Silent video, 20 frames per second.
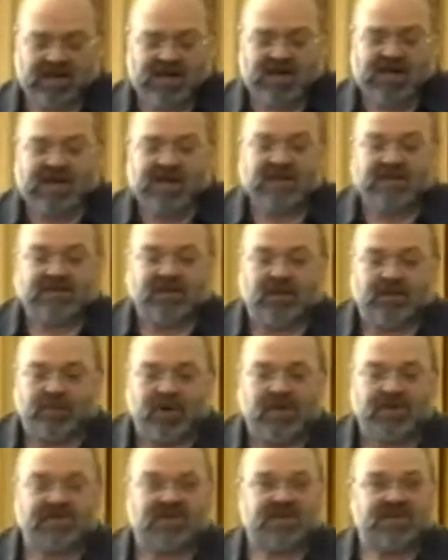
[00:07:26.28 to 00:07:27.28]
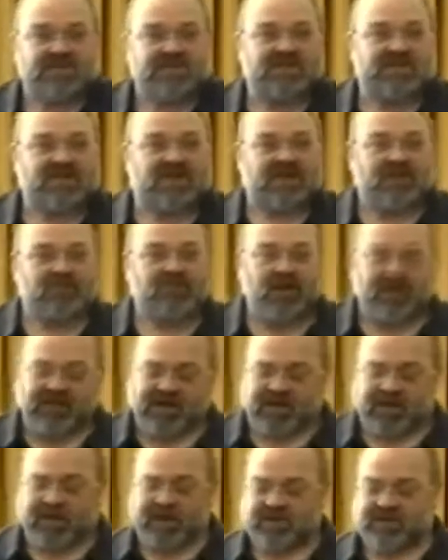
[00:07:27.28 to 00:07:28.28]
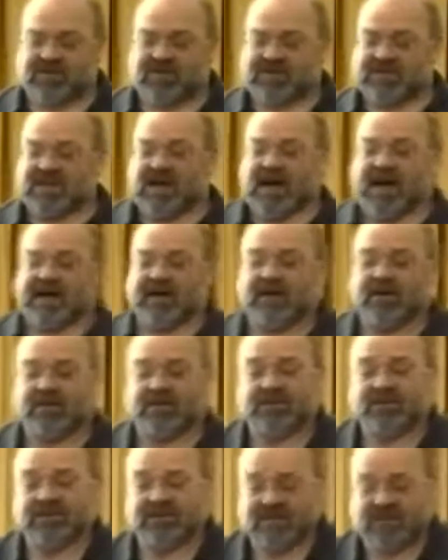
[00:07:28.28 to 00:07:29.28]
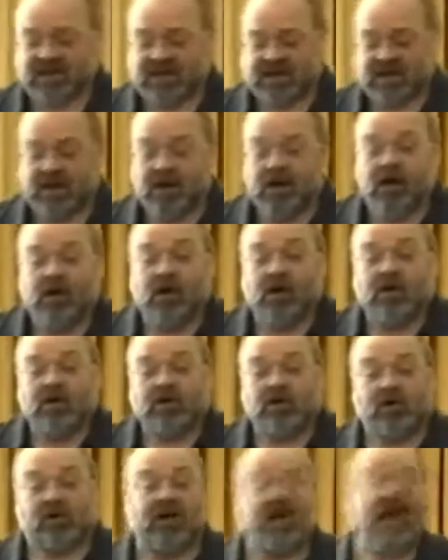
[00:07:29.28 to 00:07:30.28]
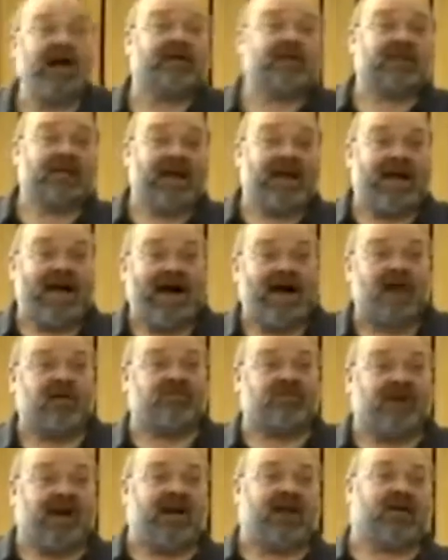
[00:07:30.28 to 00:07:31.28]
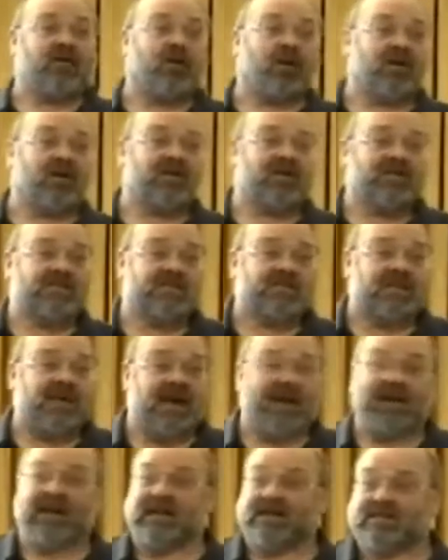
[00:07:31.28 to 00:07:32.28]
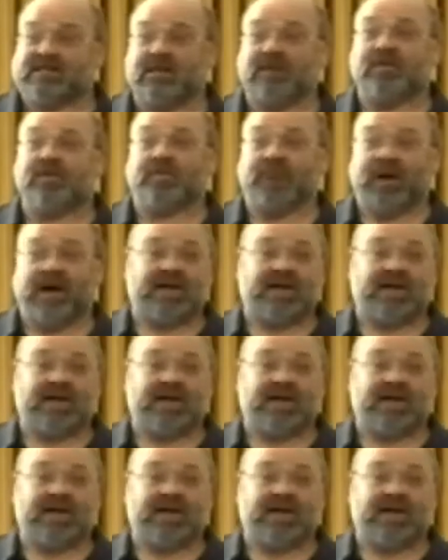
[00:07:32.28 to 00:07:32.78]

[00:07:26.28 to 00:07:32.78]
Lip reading: So Postgres, moving to Postgres 9 helped us there. You can't get out of data quality state until you pass